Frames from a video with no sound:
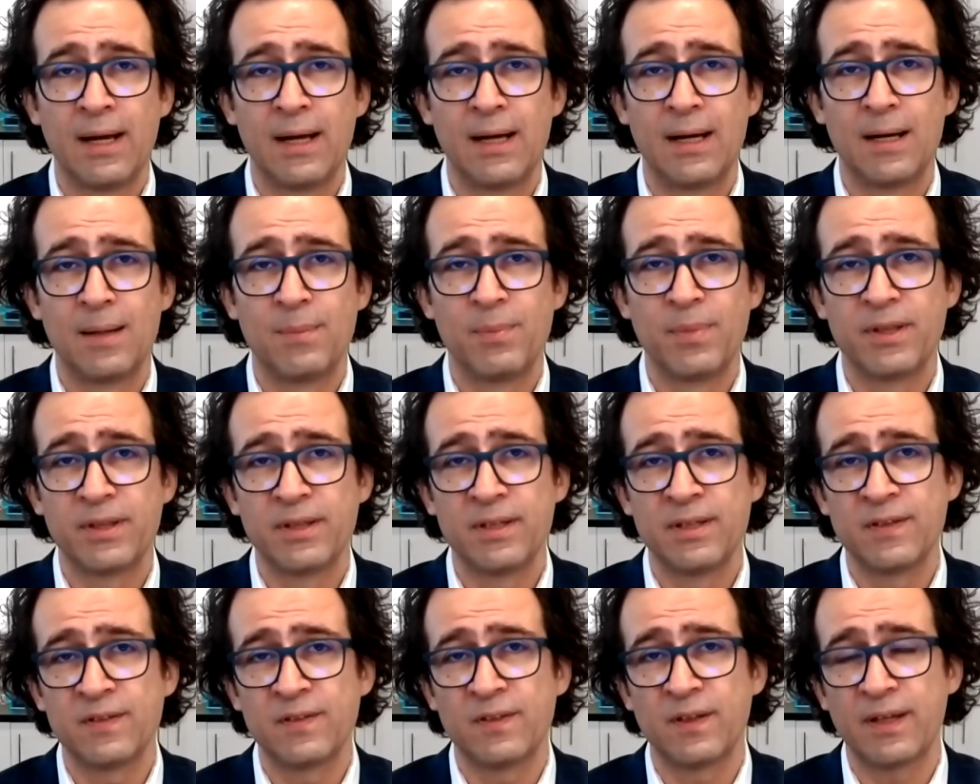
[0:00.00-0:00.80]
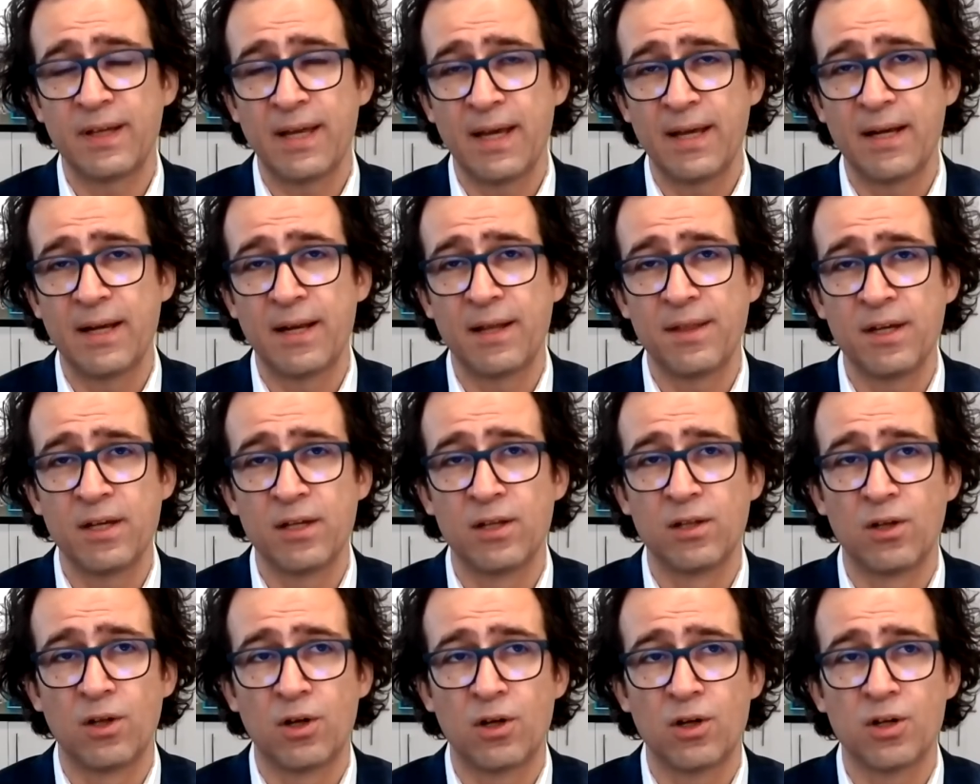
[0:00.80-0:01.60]
Uh, but this again, I
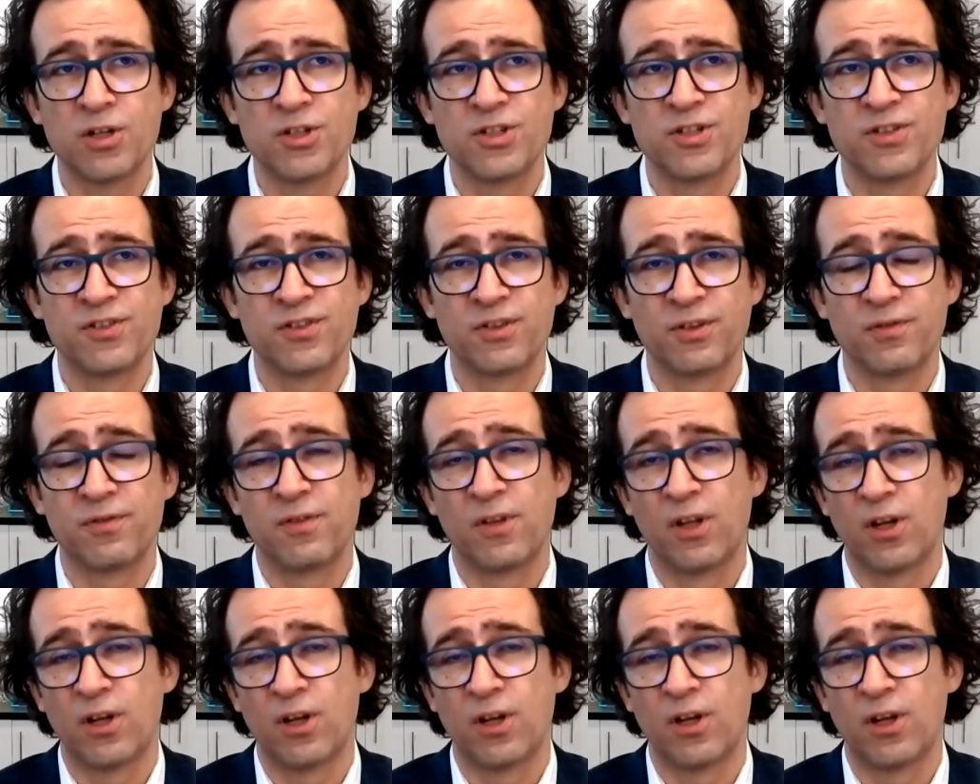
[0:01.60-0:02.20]
think a large is a,